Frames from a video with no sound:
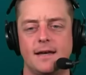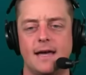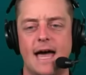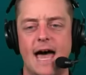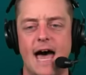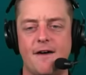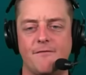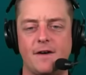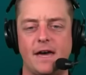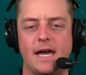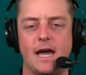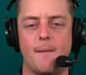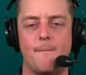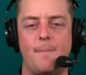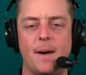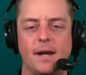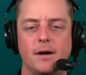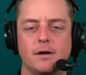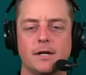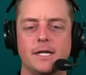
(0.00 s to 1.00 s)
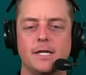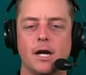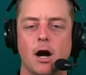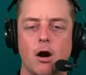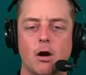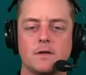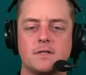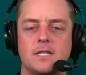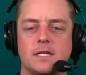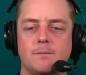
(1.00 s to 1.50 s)
have a better
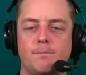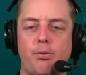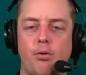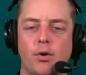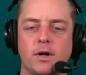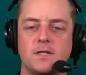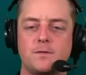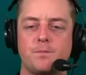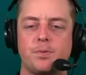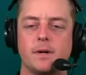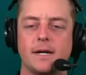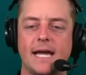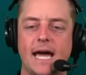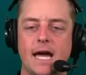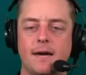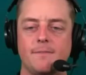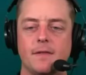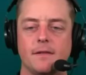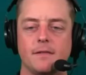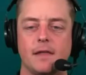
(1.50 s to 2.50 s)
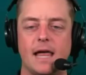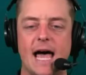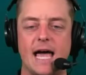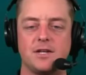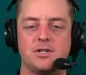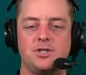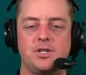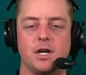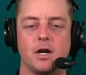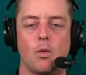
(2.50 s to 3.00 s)
yards and points per game than
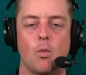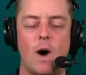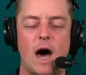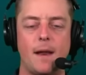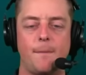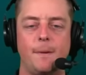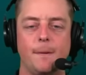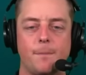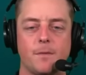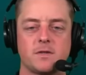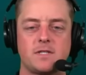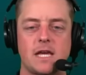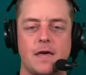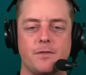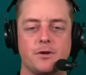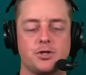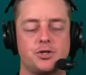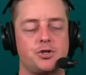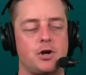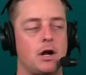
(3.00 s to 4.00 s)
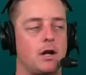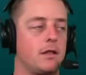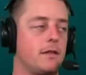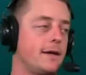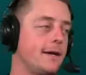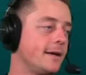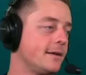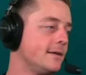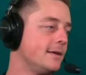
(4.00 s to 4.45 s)
last year. Why do people say they're struggling?